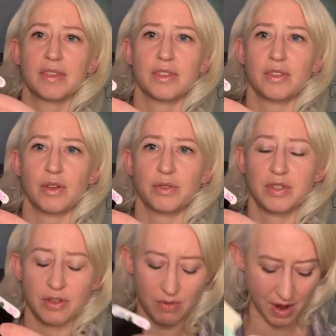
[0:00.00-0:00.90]
So those
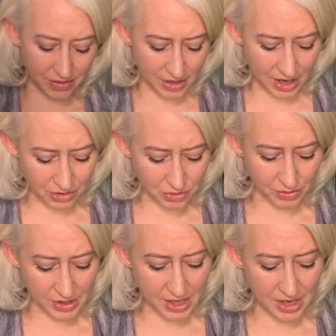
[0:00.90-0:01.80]
two on the natural
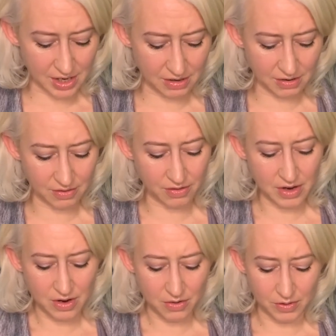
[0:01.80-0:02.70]
linen
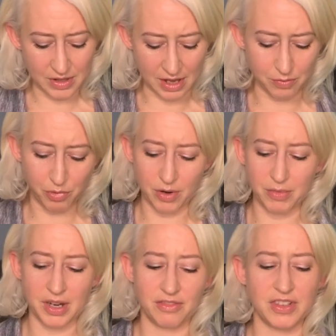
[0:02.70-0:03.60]
with that
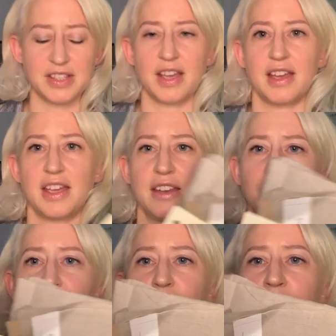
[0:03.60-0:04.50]
primitive design
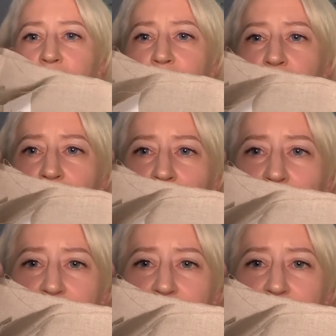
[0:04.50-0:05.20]
kind of